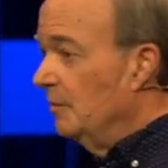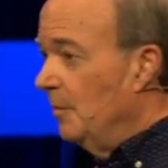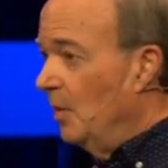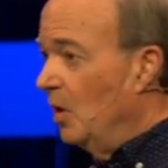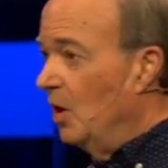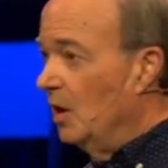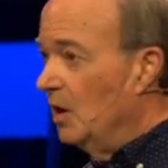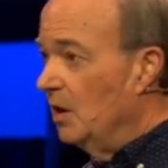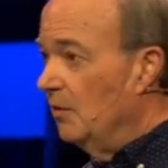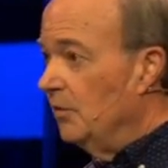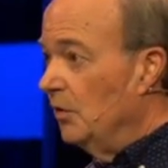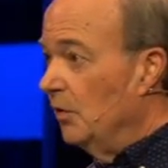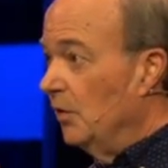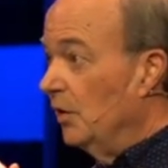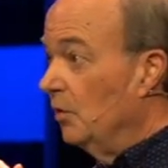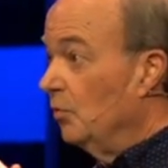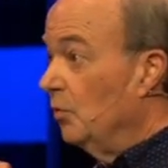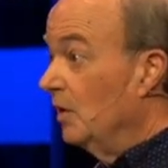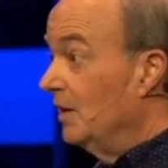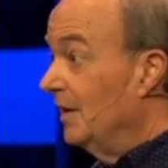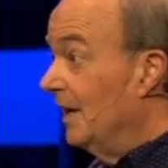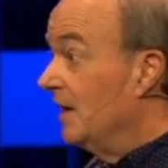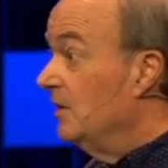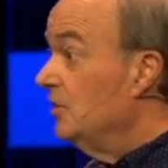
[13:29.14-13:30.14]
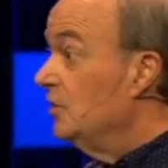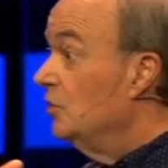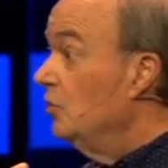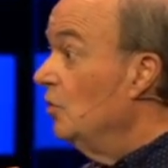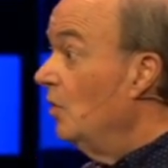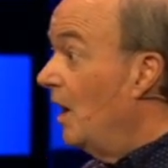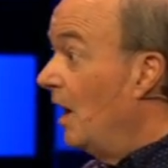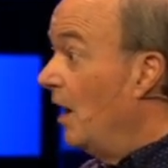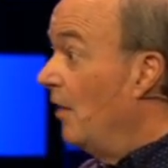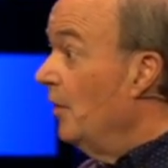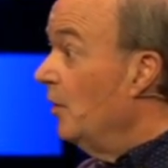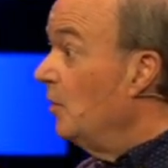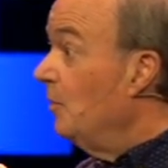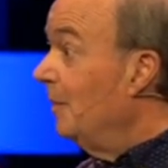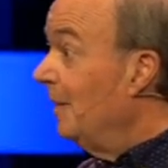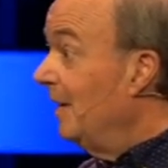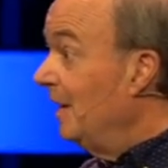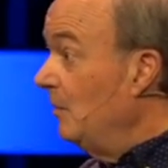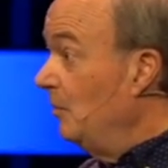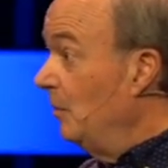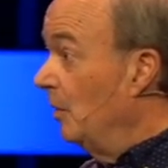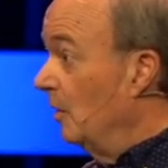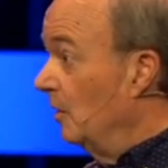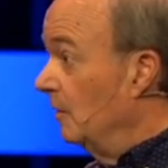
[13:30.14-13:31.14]
the part of you that relates to other
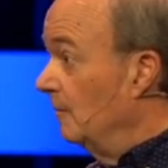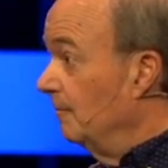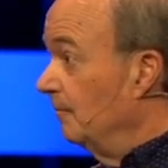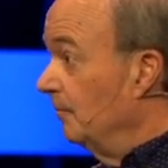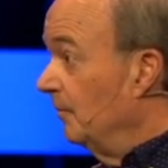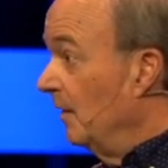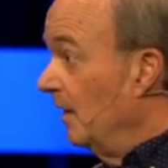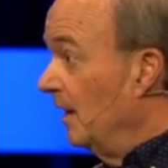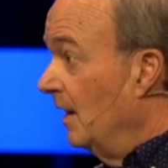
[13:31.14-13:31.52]
people.